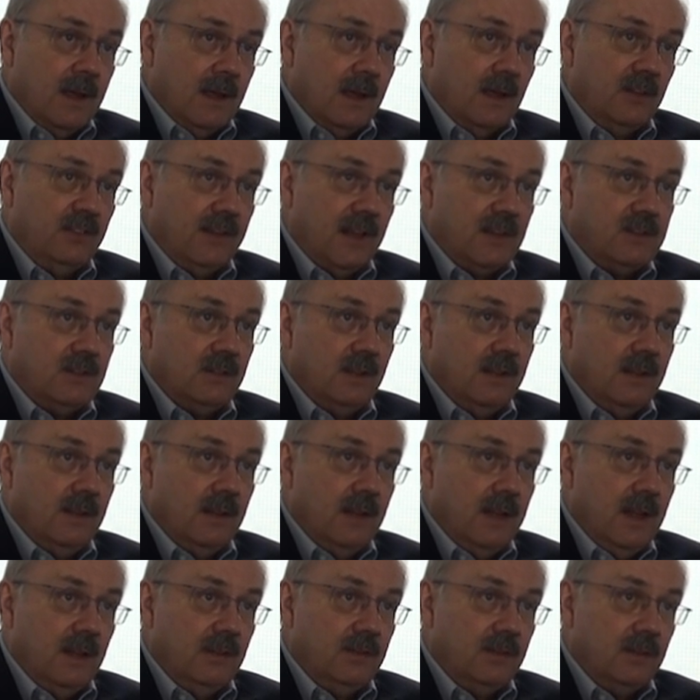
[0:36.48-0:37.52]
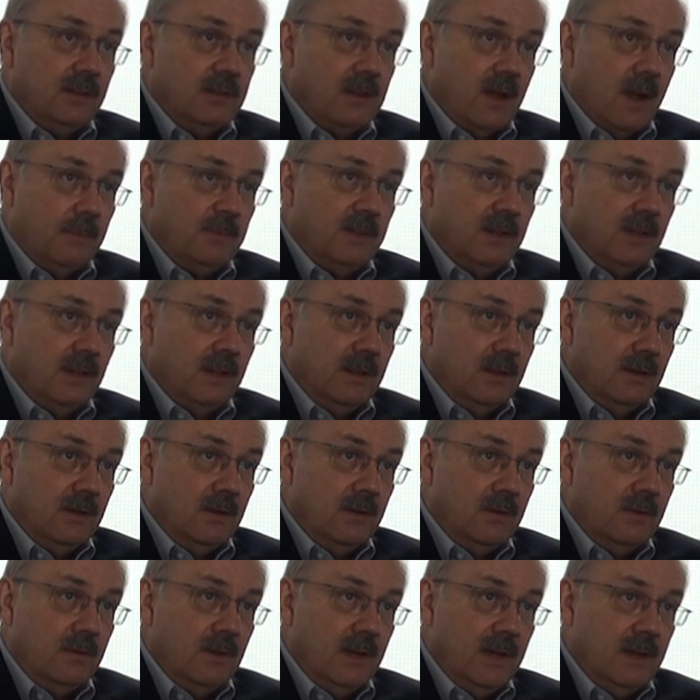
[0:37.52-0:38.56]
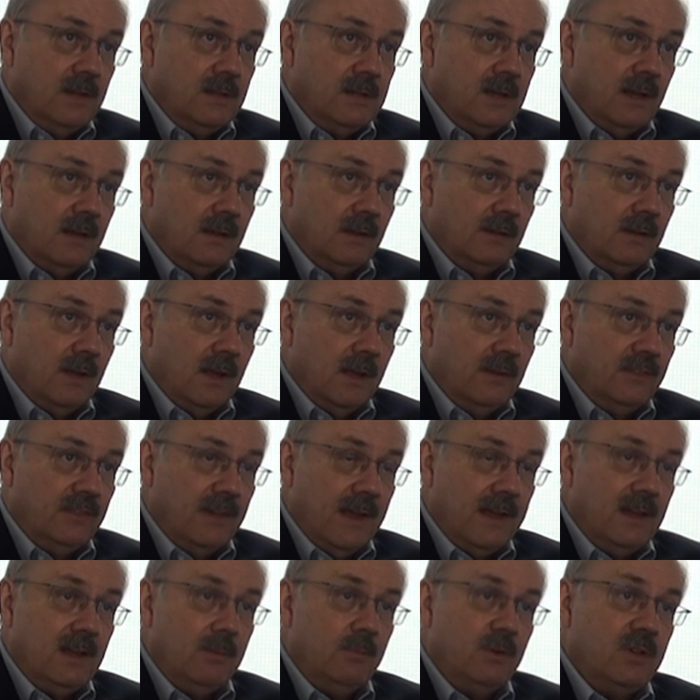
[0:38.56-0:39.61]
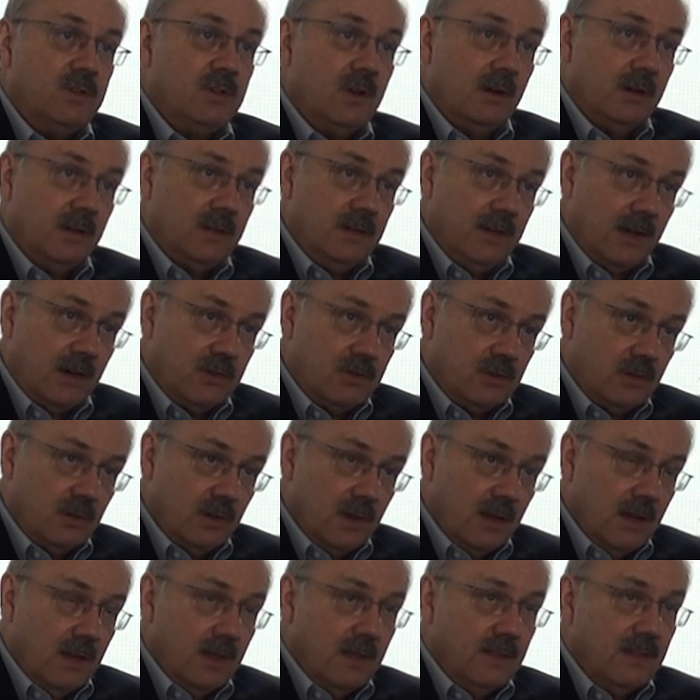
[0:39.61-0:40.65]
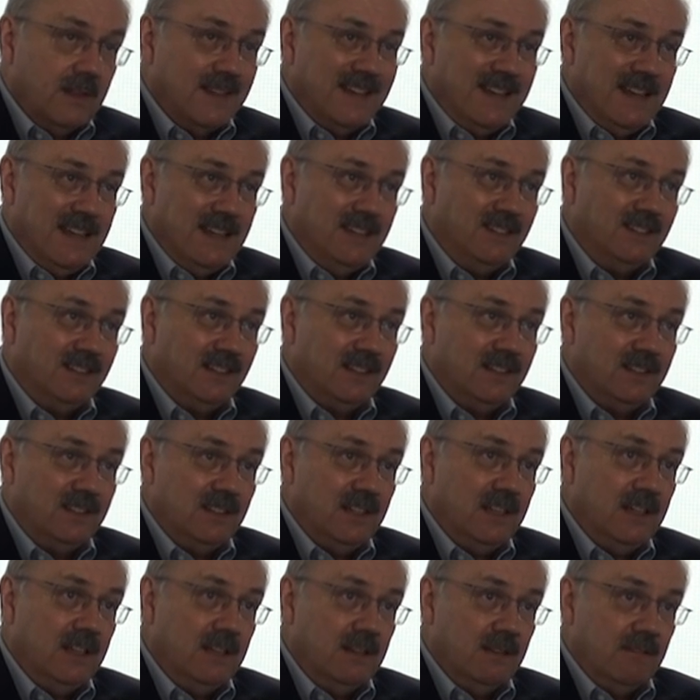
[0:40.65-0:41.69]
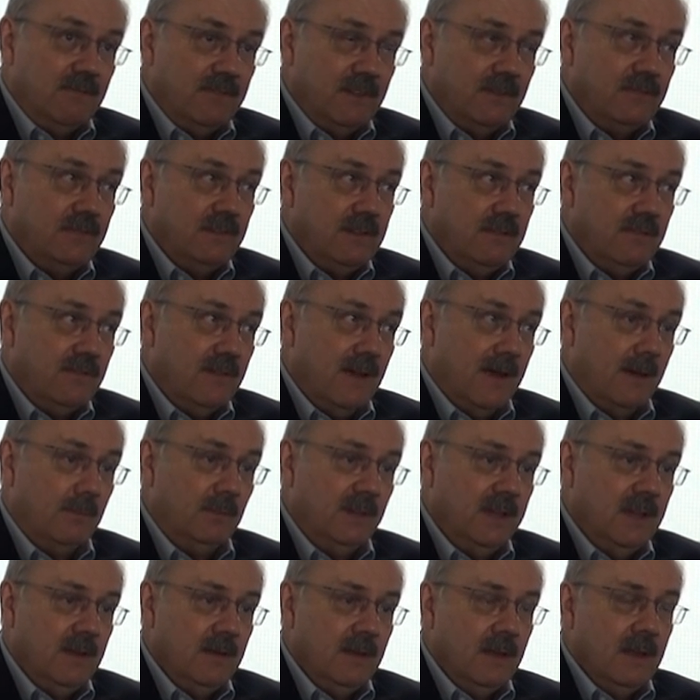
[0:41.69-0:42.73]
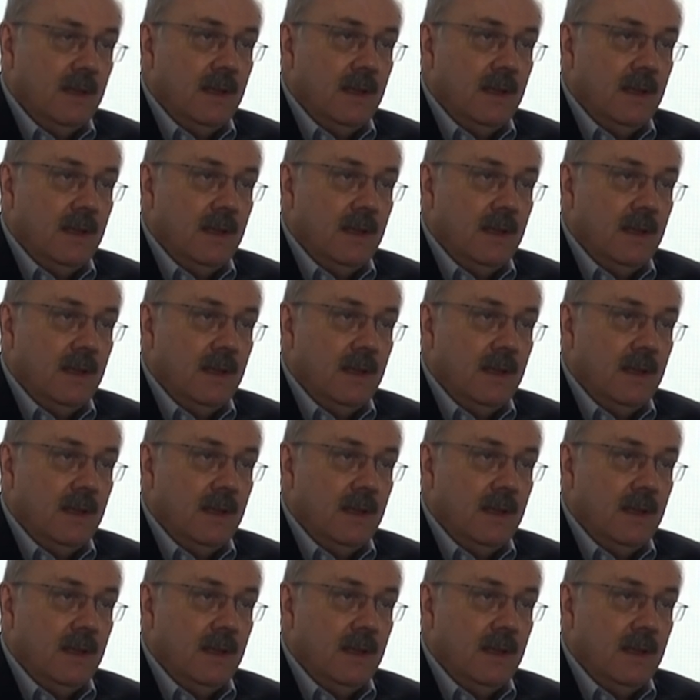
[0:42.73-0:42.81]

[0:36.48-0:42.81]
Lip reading: essentially it's adopting the new Intel Sandy Bridge architecture, the T1650 family.